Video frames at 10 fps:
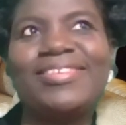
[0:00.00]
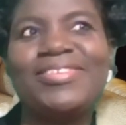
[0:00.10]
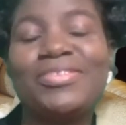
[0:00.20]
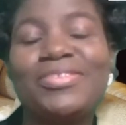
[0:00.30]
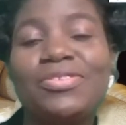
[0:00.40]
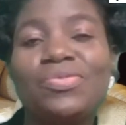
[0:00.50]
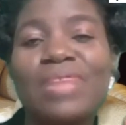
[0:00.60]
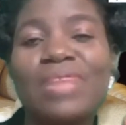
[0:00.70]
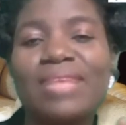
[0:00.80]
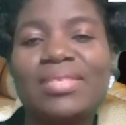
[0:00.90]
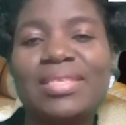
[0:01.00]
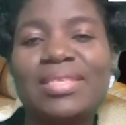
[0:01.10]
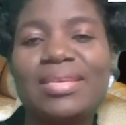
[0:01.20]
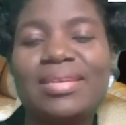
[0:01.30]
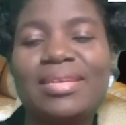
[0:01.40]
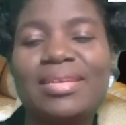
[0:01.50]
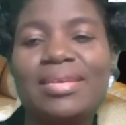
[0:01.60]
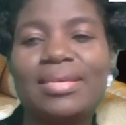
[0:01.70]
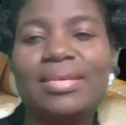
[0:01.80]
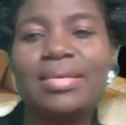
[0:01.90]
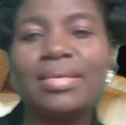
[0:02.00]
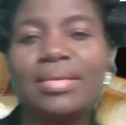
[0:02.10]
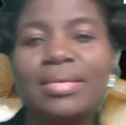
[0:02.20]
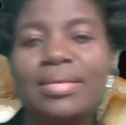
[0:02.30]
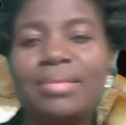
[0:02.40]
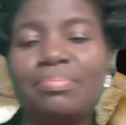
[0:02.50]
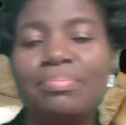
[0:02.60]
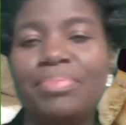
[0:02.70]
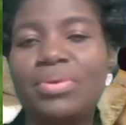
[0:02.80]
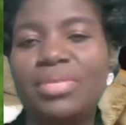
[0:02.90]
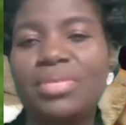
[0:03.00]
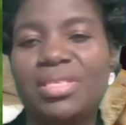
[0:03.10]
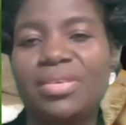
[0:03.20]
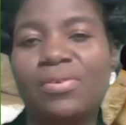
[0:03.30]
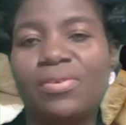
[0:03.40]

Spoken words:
You now see the beauty of